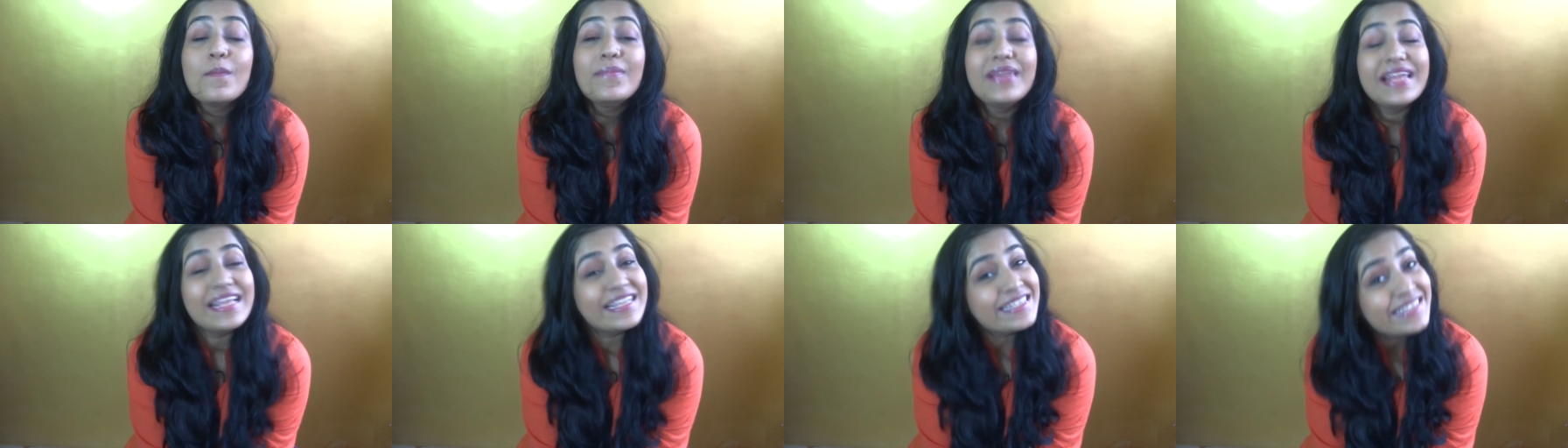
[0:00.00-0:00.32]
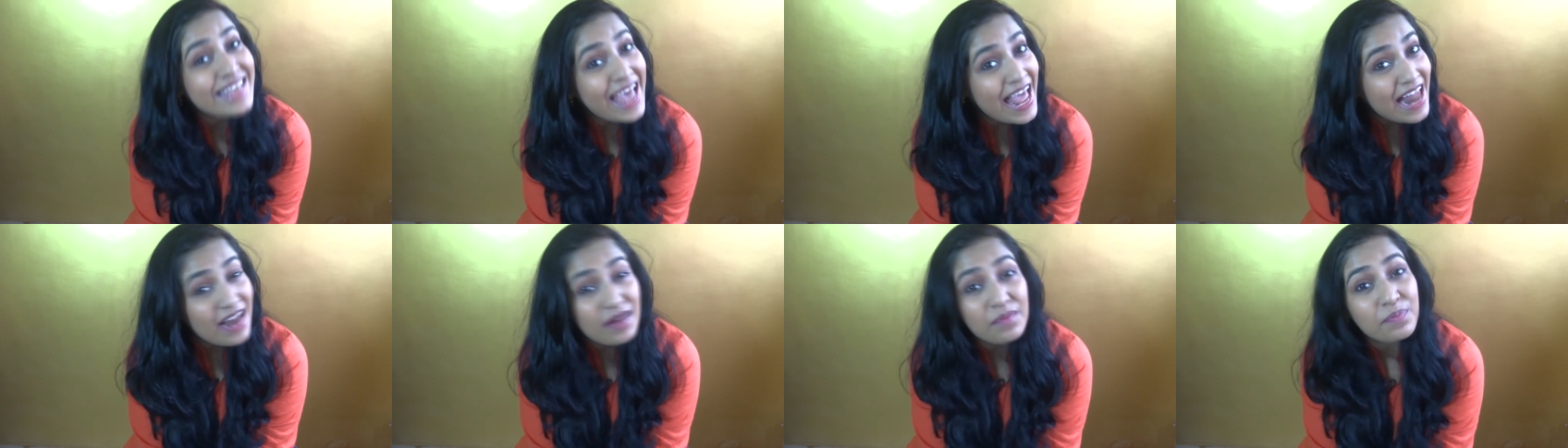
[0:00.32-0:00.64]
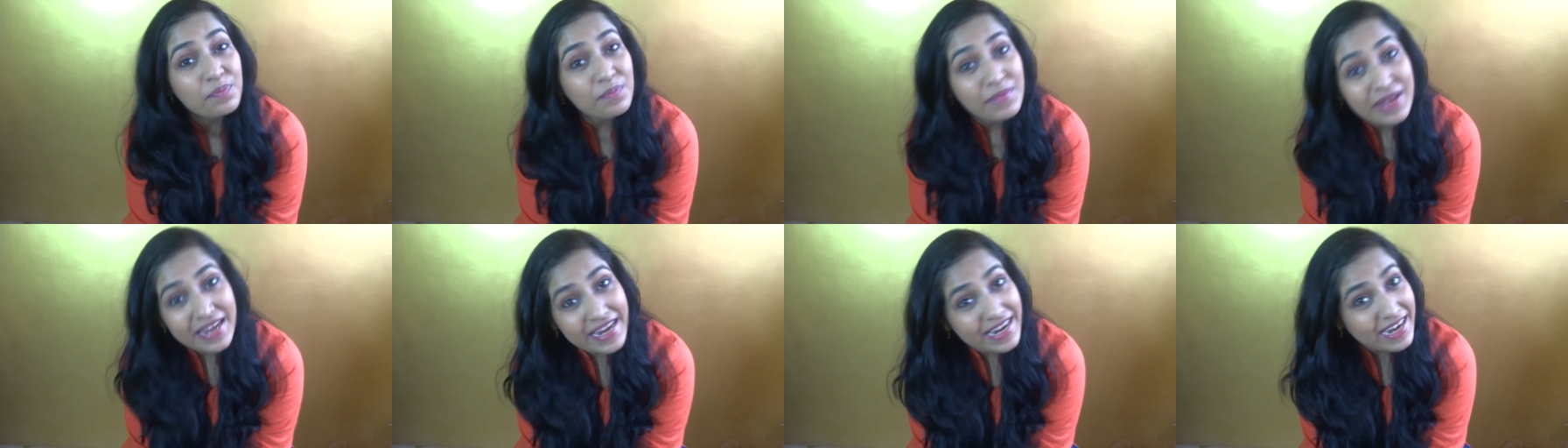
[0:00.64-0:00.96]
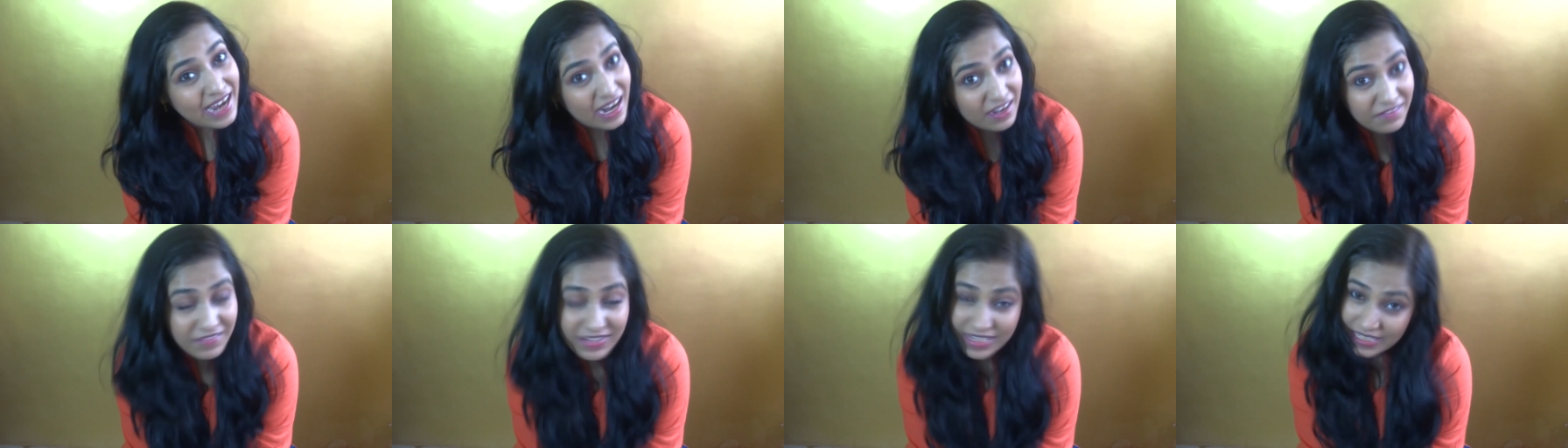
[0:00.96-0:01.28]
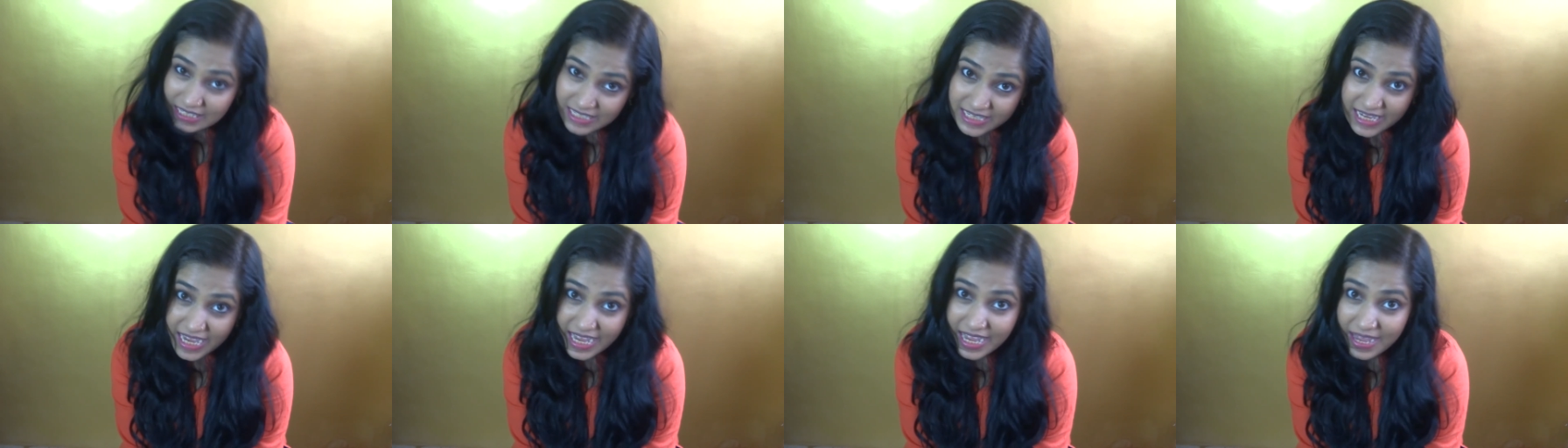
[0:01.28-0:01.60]
please help me
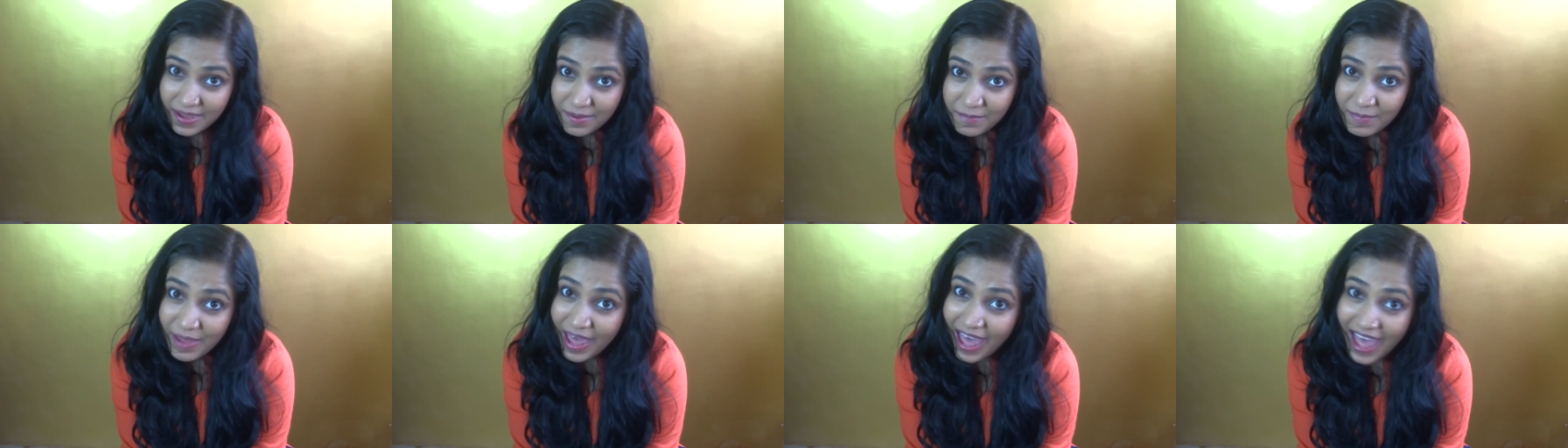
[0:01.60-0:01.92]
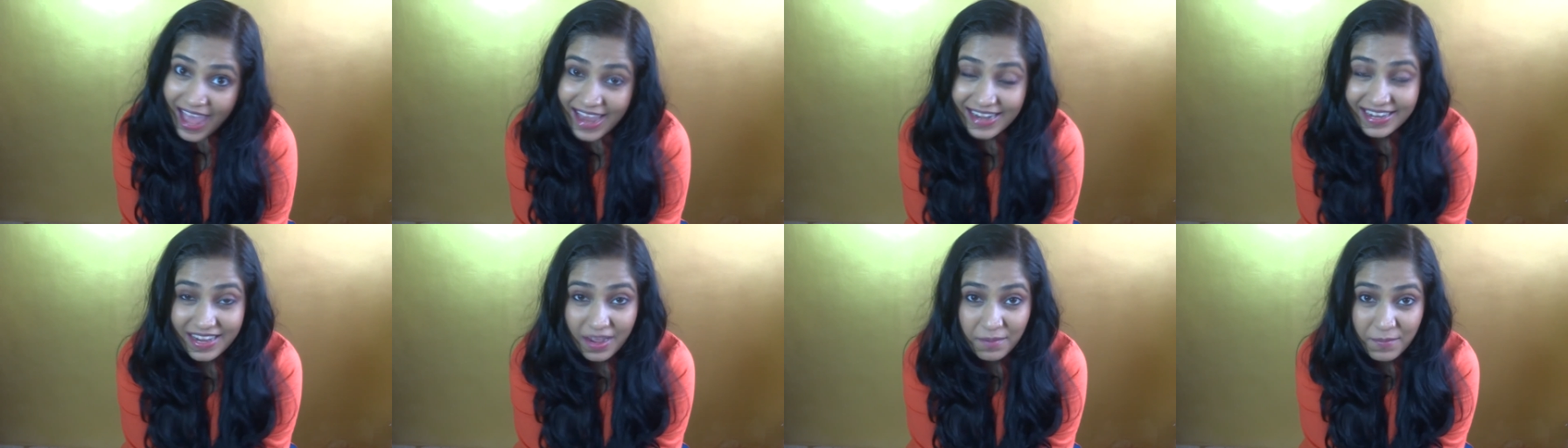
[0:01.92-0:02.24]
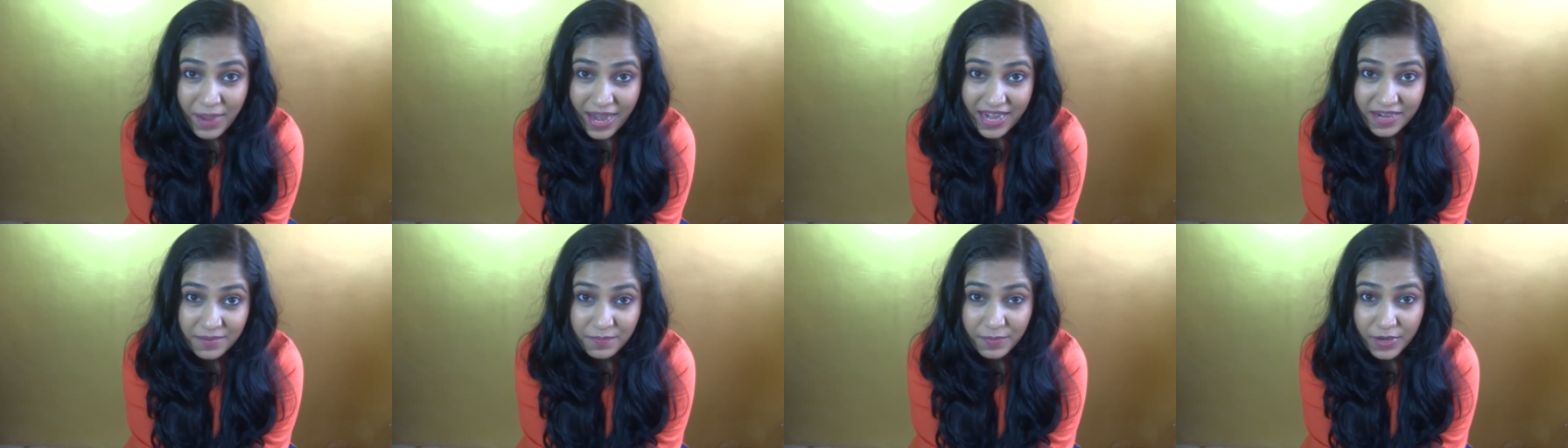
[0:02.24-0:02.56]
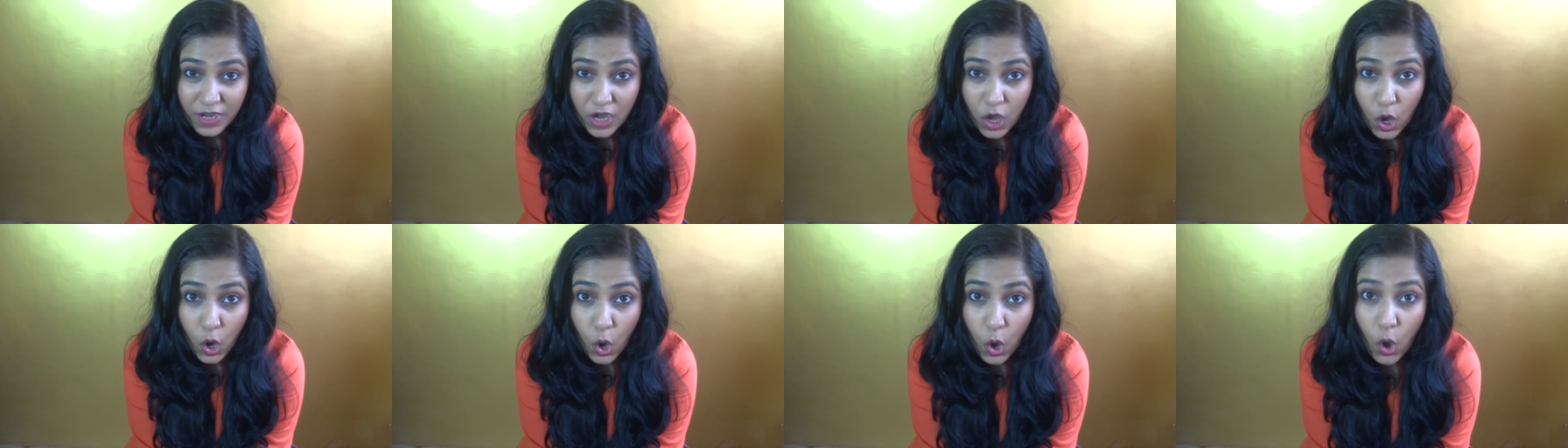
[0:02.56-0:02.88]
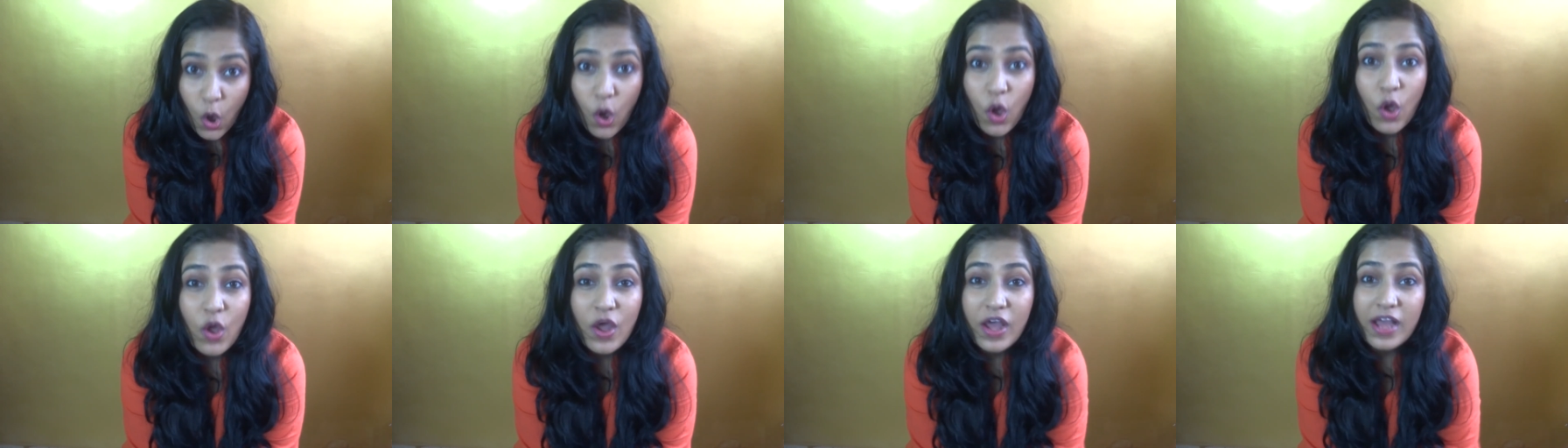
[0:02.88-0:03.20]
convince him and comment
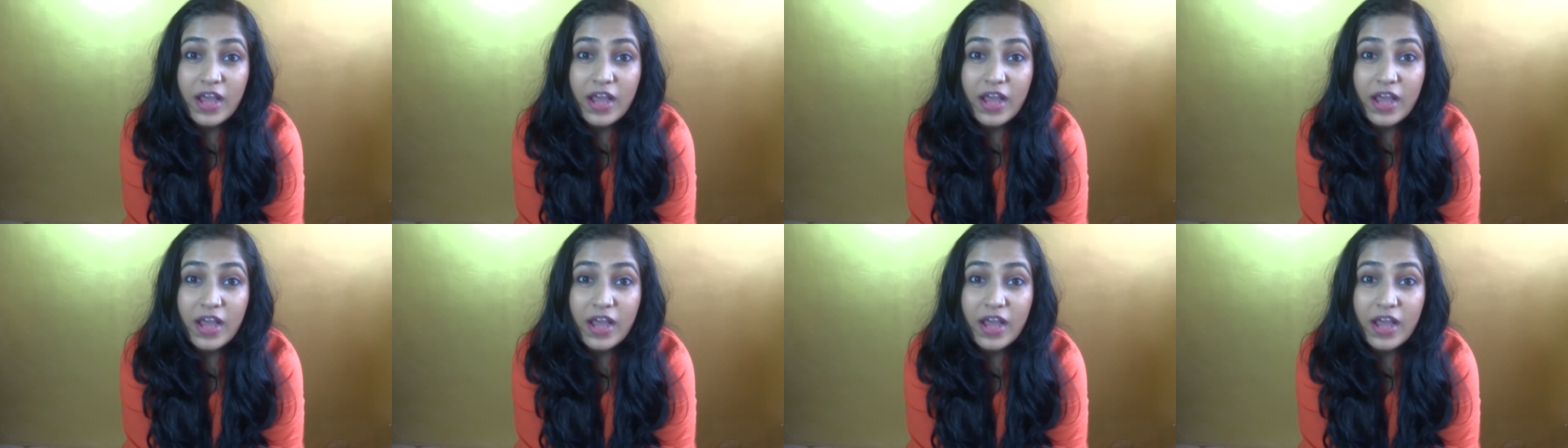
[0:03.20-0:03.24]
below.